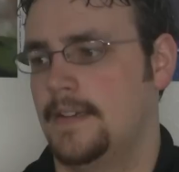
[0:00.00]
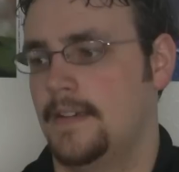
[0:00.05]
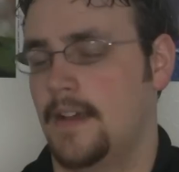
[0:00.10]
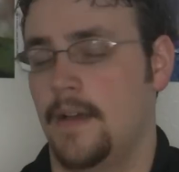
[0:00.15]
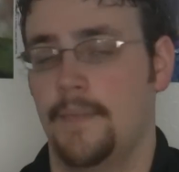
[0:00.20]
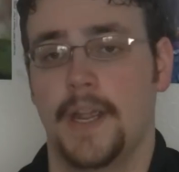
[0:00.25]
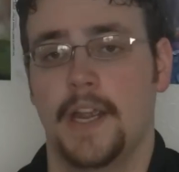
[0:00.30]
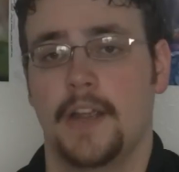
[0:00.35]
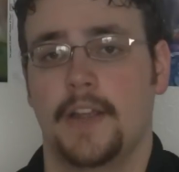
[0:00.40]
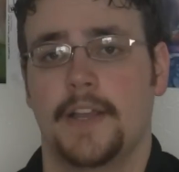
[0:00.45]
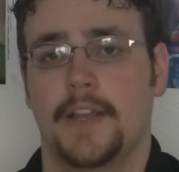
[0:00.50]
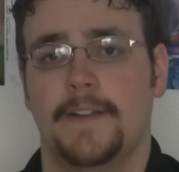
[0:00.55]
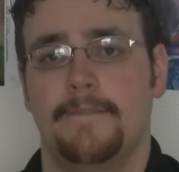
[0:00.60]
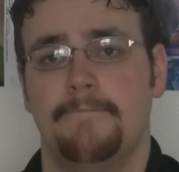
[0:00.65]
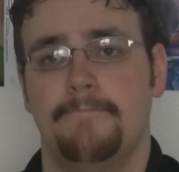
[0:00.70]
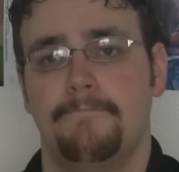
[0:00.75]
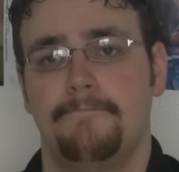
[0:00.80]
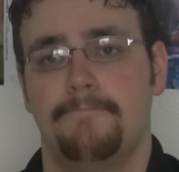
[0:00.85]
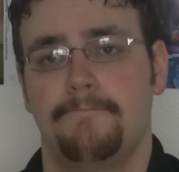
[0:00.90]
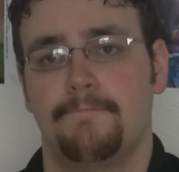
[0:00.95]
America,
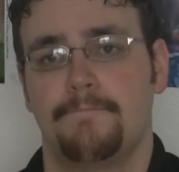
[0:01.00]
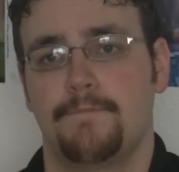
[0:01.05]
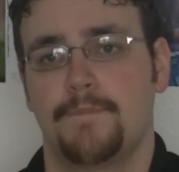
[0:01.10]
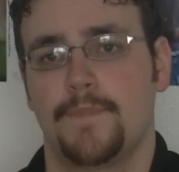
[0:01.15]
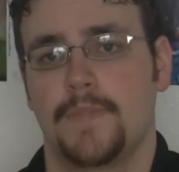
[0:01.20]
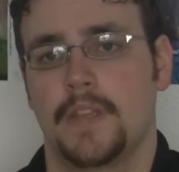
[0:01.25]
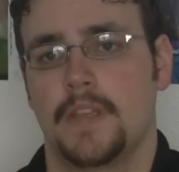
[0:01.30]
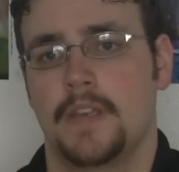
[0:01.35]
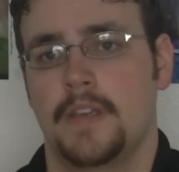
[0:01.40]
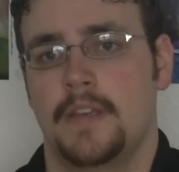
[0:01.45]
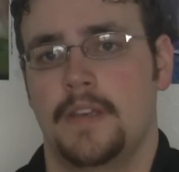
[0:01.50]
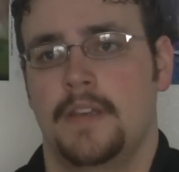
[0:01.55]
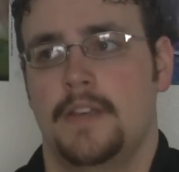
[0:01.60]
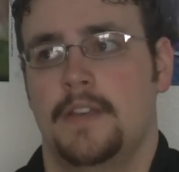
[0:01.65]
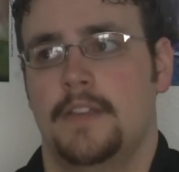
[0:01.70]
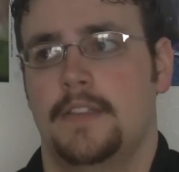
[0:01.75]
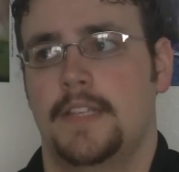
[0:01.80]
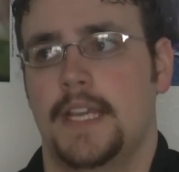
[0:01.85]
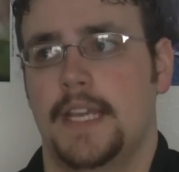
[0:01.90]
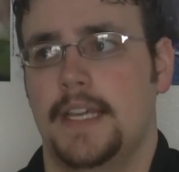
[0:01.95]

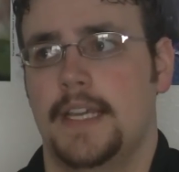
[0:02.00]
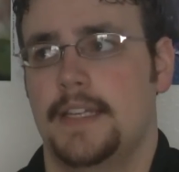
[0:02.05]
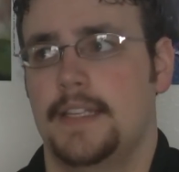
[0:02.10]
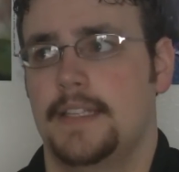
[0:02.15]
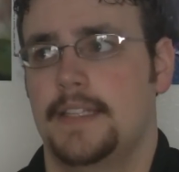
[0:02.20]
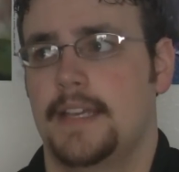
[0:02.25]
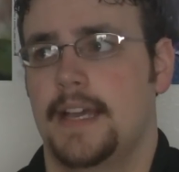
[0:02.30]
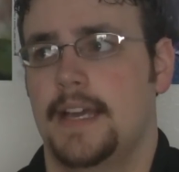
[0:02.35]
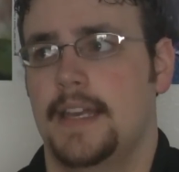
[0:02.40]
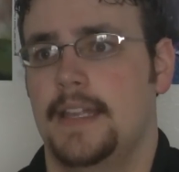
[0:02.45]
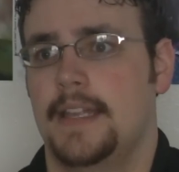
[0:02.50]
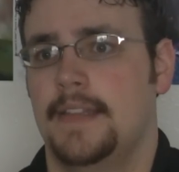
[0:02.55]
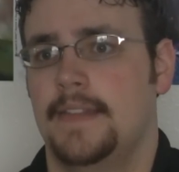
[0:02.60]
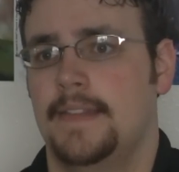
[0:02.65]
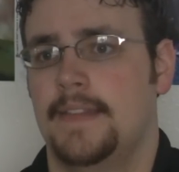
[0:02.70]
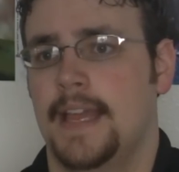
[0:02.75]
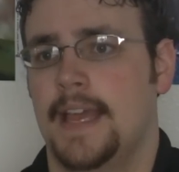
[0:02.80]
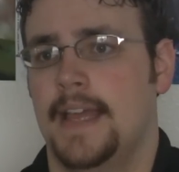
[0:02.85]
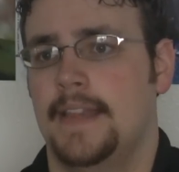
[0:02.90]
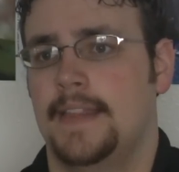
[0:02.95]
Sega
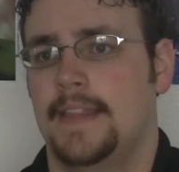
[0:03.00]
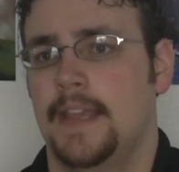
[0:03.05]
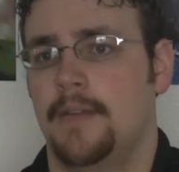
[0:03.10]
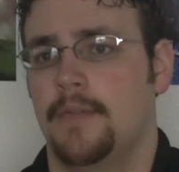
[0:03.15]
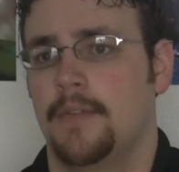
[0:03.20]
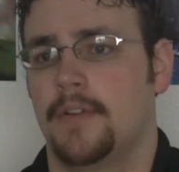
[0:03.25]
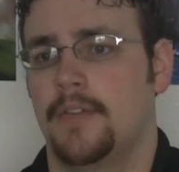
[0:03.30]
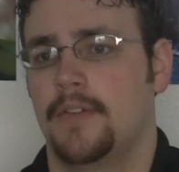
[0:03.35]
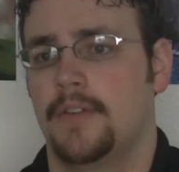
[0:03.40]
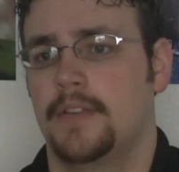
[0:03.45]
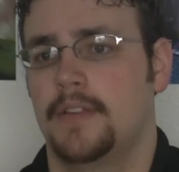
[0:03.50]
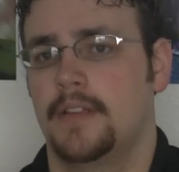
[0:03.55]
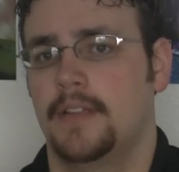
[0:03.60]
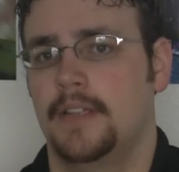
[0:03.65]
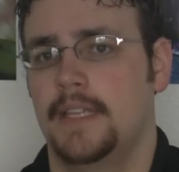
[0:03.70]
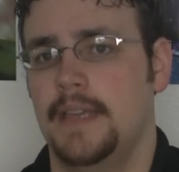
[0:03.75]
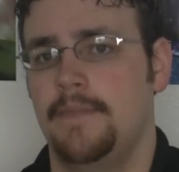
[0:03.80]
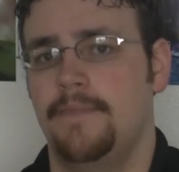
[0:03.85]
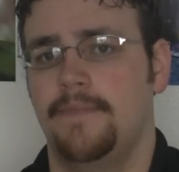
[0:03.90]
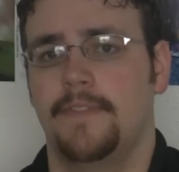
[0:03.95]
decided that they were going to
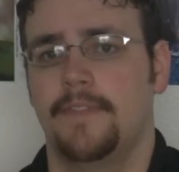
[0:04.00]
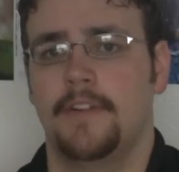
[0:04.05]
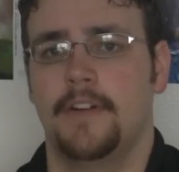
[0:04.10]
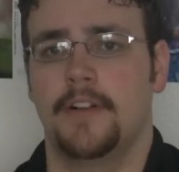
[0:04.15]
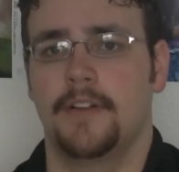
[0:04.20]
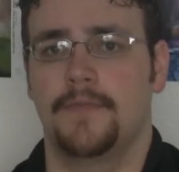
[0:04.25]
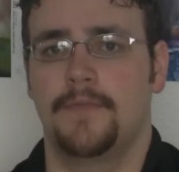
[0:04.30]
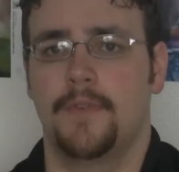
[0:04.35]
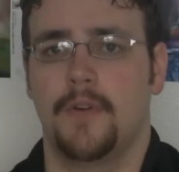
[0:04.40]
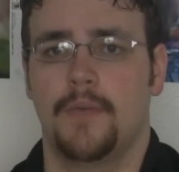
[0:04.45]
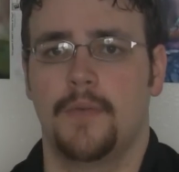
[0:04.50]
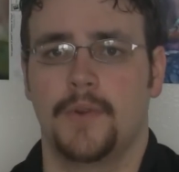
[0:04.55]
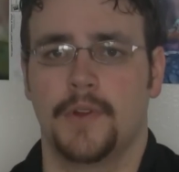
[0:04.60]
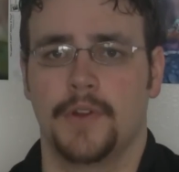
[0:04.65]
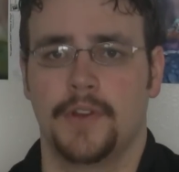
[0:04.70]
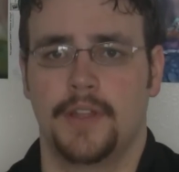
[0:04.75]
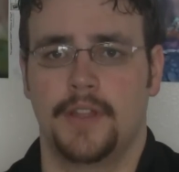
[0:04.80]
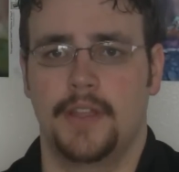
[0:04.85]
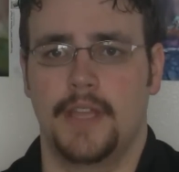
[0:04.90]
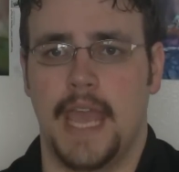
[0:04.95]
leapfrog
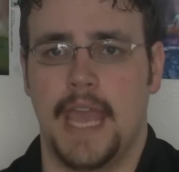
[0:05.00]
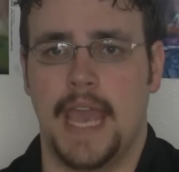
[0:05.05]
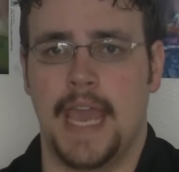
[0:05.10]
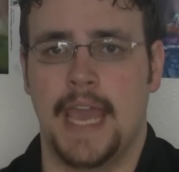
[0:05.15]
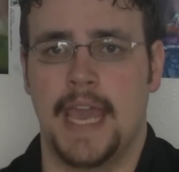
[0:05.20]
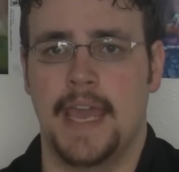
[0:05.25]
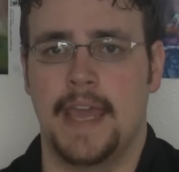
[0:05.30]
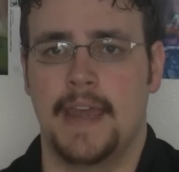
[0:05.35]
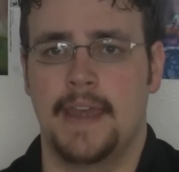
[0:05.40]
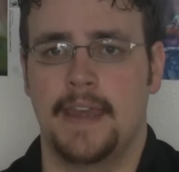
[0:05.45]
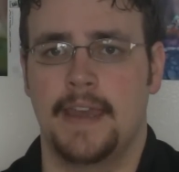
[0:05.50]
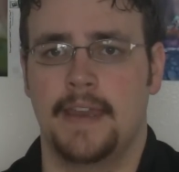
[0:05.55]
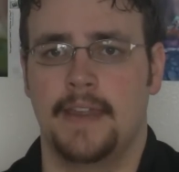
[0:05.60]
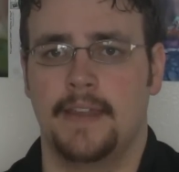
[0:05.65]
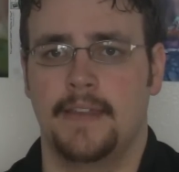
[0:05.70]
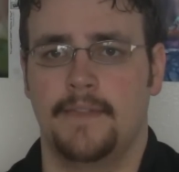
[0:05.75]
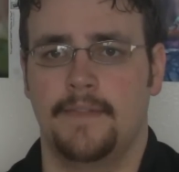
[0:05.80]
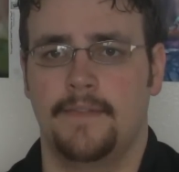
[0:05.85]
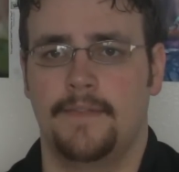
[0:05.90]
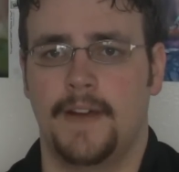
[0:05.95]
forward and
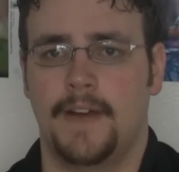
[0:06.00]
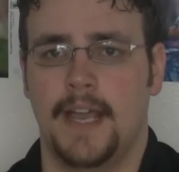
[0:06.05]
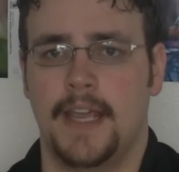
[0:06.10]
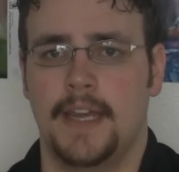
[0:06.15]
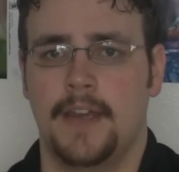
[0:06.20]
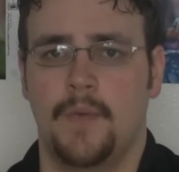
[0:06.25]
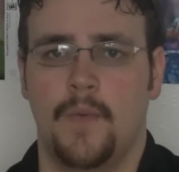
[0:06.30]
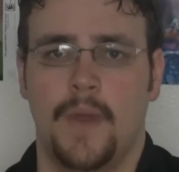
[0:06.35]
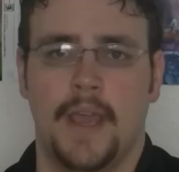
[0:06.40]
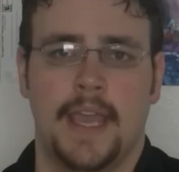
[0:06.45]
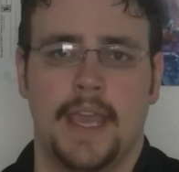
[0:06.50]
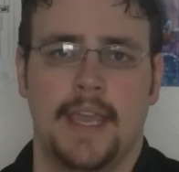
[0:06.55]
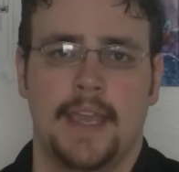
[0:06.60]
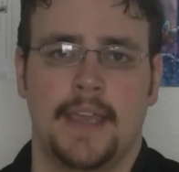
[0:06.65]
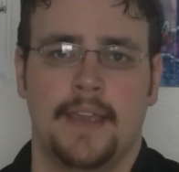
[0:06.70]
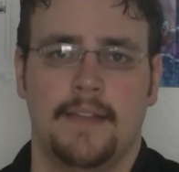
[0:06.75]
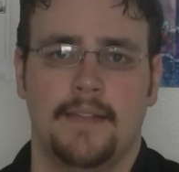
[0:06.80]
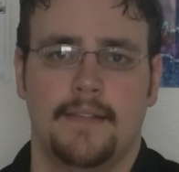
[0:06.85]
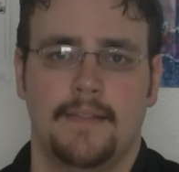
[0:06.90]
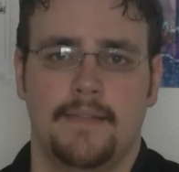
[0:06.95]
find a
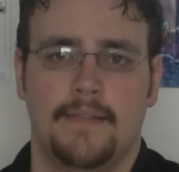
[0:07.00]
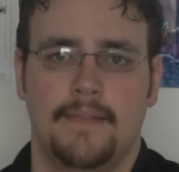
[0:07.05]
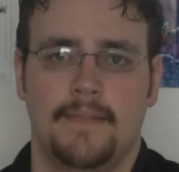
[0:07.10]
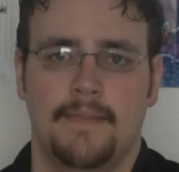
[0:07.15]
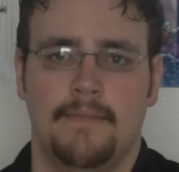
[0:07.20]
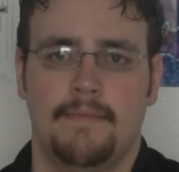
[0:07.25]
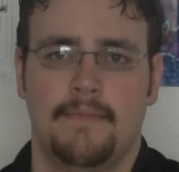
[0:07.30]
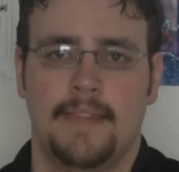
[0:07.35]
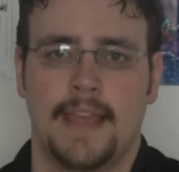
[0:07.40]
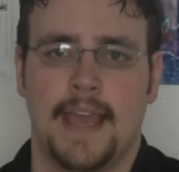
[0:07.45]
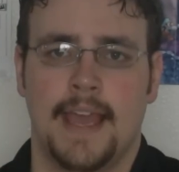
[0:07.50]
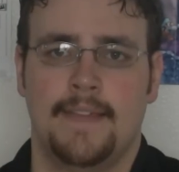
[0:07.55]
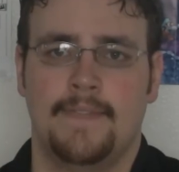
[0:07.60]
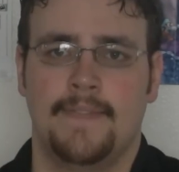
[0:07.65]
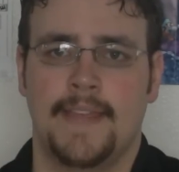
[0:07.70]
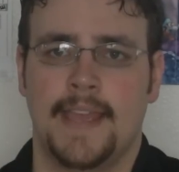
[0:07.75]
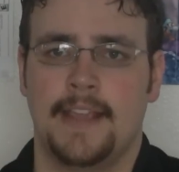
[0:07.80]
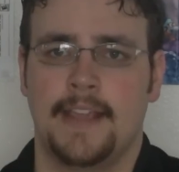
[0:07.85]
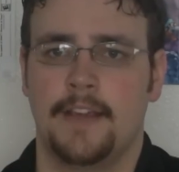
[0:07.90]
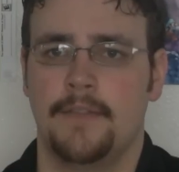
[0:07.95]
way that
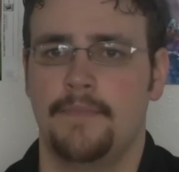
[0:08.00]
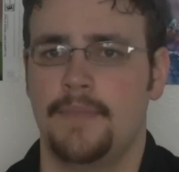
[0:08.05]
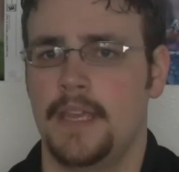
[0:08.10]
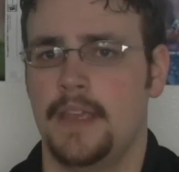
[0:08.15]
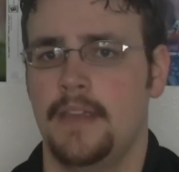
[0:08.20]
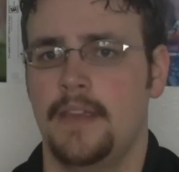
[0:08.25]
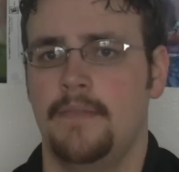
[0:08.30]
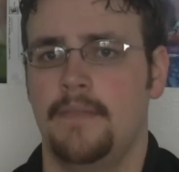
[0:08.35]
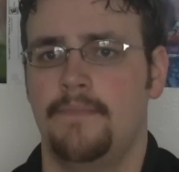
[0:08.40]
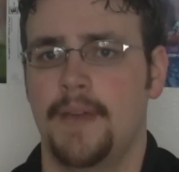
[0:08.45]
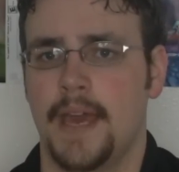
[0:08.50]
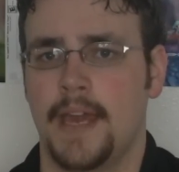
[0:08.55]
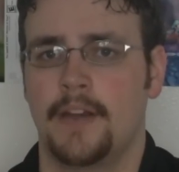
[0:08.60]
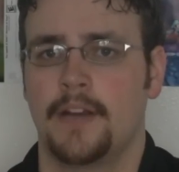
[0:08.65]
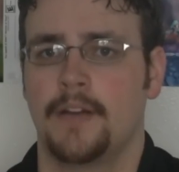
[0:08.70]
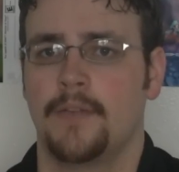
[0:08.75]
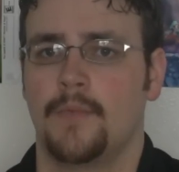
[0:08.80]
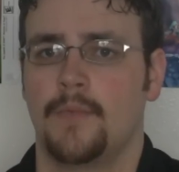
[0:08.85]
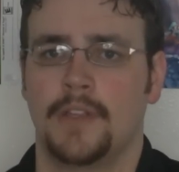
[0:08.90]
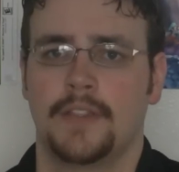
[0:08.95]
they could be
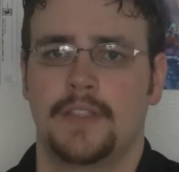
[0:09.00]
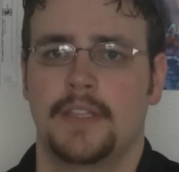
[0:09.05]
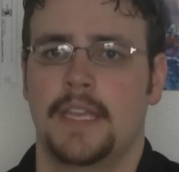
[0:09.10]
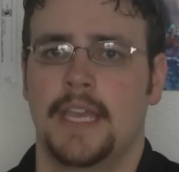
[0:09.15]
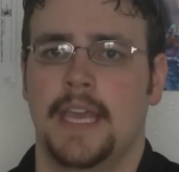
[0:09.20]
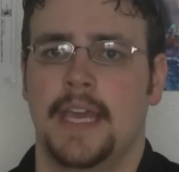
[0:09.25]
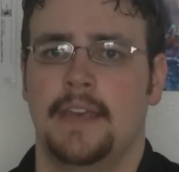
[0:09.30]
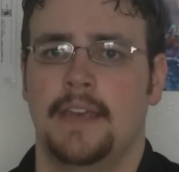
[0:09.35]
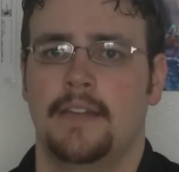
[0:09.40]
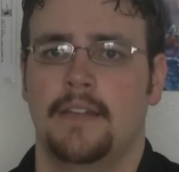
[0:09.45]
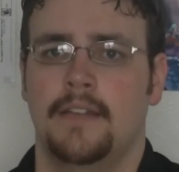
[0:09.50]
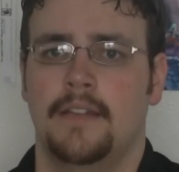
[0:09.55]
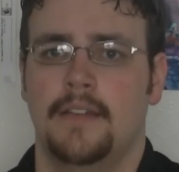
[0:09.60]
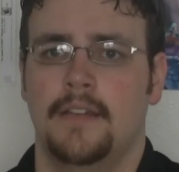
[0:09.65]
better once again,